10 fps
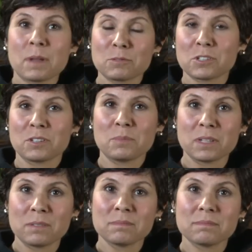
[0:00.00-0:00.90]
was going to
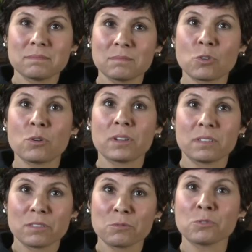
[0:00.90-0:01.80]
be
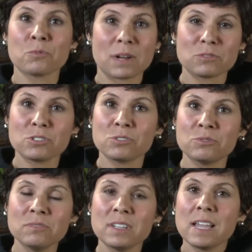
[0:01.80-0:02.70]
going through round 2
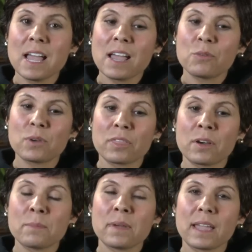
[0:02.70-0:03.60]
with
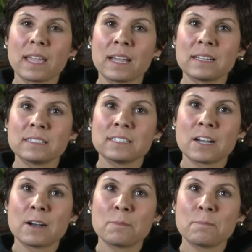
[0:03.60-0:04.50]
them, and
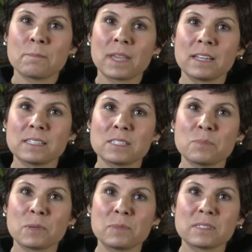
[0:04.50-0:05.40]
it's a
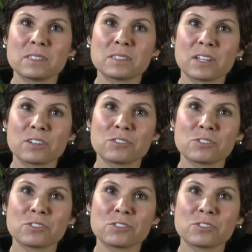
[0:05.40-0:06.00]
big business there.